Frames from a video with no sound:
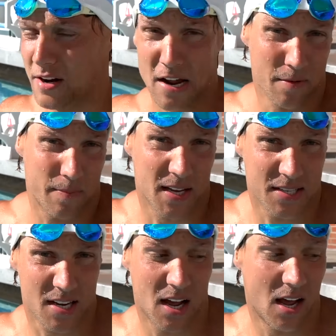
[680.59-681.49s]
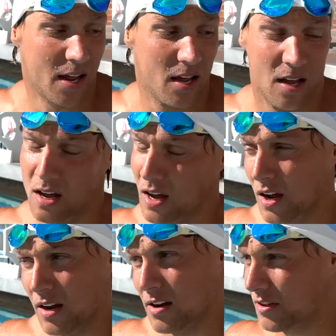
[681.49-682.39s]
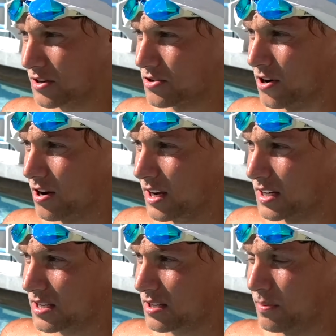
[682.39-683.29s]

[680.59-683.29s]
Not the biggest guy, not the strongest,